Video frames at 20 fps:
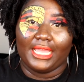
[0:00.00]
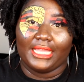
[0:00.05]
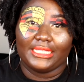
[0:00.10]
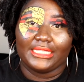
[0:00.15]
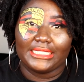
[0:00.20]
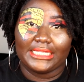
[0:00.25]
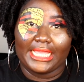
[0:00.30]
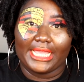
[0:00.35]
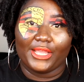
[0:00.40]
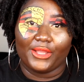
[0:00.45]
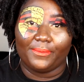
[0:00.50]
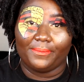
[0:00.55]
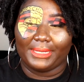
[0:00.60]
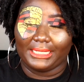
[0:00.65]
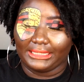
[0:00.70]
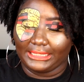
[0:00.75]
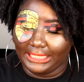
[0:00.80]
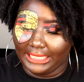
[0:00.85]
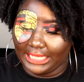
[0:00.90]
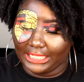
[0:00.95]
Now I'm
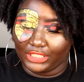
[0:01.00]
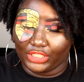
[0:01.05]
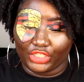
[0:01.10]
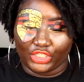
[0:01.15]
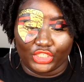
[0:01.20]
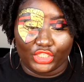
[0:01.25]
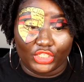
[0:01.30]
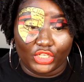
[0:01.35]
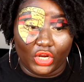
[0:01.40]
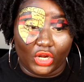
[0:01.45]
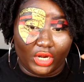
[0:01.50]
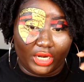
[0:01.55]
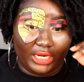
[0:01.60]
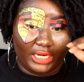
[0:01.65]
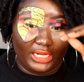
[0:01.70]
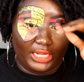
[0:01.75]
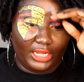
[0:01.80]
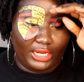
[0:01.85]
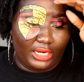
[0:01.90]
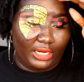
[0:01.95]
about to get
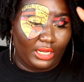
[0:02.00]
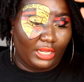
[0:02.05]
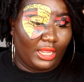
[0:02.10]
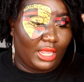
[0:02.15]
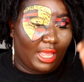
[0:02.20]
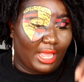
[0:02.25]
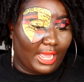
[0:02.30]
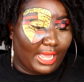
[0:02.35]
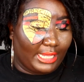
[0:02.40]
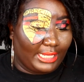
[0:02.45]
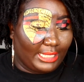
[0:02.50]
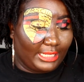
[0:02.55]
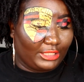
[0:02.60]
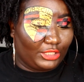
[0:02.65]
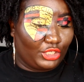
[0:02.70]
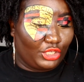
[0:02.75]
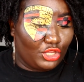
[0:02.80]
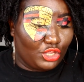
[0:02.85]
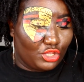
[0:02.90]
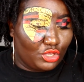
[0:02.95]
started. I like
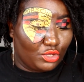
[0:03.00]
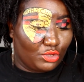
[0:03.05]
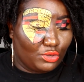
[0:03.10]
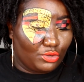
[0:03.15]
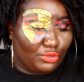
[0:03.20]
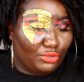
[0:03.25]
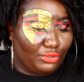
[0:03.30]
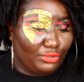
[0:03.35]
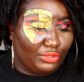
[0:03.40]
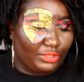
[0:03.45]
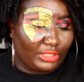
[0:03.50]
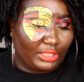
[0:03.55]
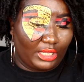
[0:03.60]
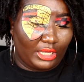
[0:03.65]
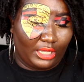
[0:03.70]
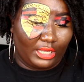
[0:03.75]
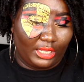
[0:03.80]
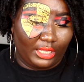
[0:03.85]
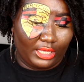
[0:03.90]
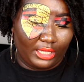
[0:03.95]
to use
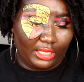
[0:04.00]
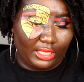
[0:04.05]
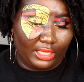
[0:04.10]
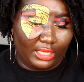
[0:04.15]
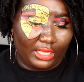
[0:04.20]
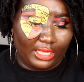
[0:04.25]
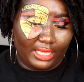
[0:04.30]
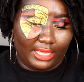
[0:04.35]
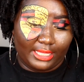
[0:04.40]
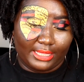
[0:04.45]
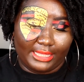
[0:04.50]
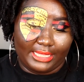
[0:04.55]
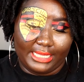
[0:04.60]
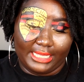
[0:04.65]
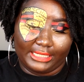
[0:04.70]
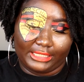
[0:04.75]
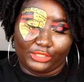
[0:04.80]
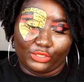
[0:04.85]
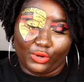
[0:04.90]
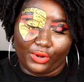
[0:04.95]

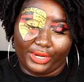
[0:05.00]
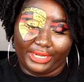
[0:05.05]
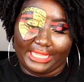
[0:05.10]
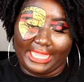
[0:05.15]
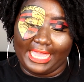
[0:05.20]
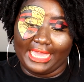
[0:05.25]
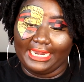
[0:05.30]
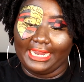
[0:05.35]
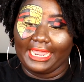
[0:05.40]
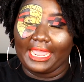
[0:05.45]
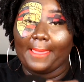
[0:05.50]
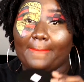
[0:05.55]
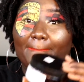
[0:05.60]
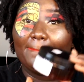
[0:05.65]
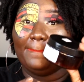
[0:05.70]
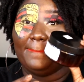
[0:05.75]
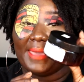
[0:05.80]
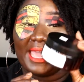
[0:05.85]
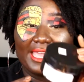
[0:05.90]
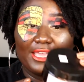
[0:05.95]
this organic
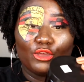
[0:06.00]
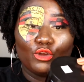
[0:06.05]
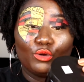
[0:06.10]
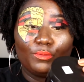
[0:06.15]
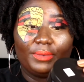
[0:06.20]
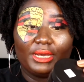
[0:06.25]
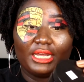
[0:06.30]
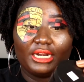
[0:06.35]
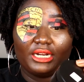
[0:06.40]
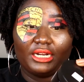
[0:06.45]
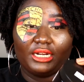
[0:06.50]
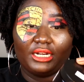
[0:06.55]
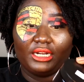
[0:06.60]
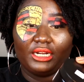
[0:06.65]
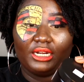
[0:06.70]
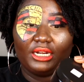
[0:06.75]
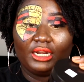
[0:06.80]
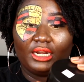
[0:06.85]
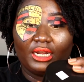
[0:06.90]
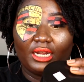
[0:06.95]
mango butter
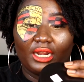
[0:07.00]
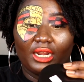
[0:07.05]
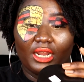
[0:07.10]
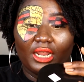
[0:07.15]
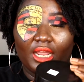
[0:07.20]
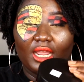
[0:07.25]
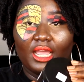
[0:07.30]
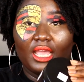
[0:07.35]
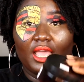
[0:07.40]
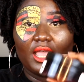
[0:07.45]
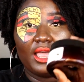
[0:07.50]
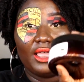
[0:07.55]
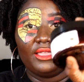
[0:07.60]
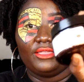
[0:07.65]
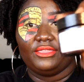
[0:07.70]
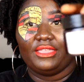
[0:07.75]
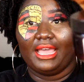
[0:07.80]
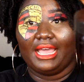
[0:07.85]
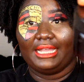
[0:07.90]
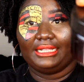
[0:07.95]

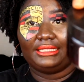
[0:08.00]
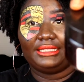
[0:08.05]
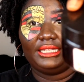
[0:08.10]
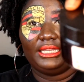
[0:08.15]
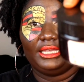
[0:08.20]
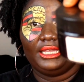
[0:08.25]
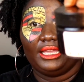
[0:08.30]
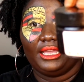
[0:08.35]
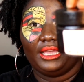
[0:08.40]
that